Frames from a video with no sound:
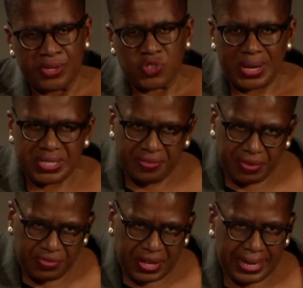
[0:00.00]

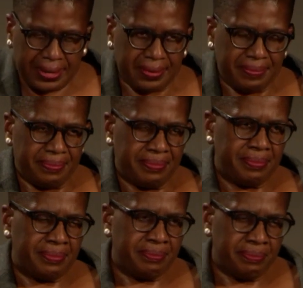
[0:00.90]
2015,
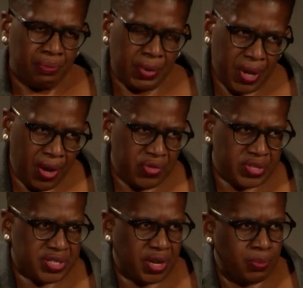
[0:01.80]
we know that
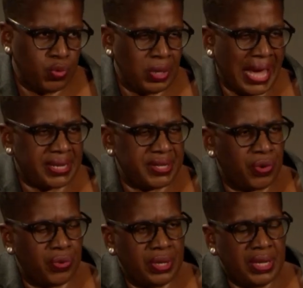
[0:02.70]
Stonewall added
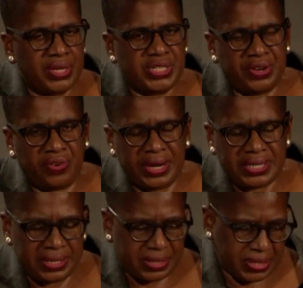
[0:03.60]
on gender
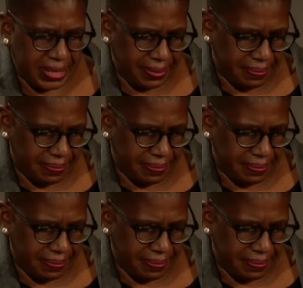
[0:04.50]
identity.